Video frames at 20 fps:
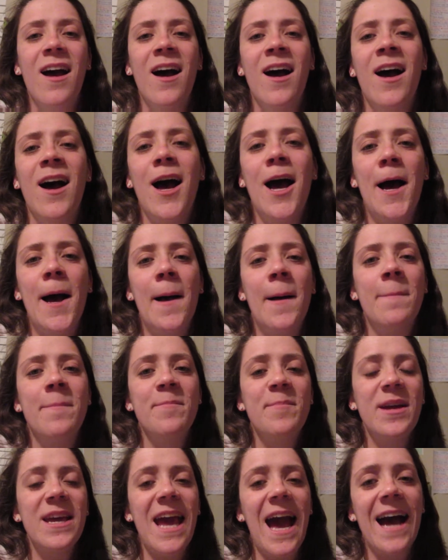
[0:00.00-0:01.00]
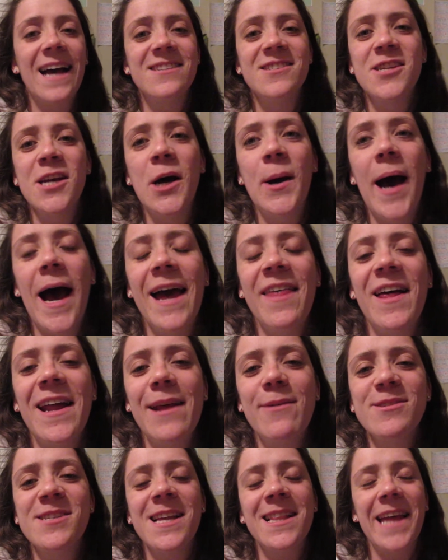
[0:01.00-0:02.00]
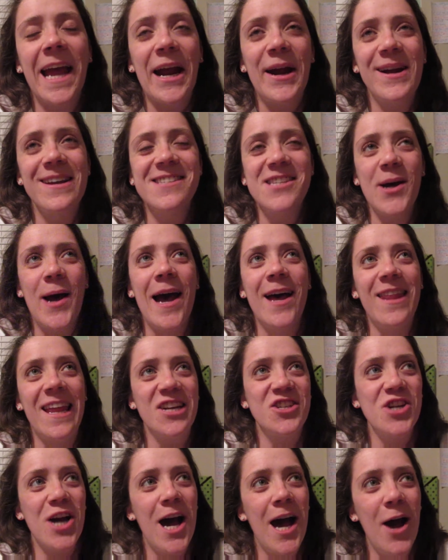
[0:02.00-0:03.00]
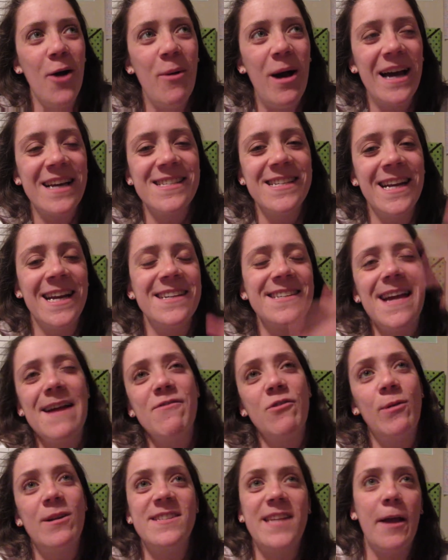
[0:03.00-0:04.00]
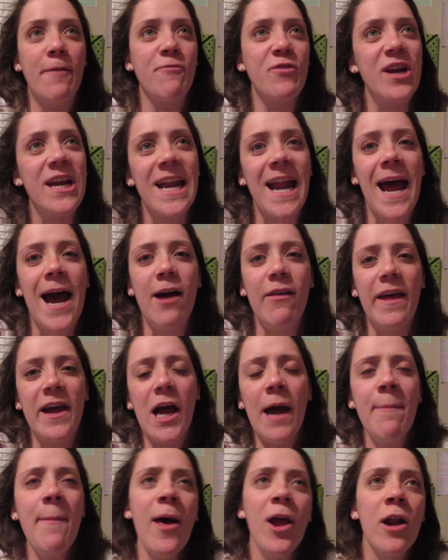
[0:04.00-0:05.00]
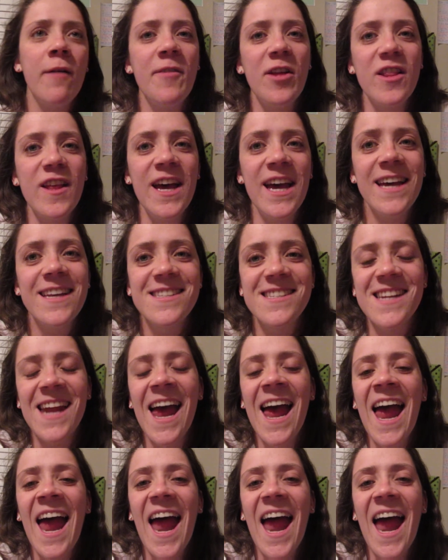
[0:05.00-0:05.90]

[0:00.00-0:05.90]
So I thought it was hilarious though how like Jaha walks in because everyone's like freaking out, like, I'm not on the list.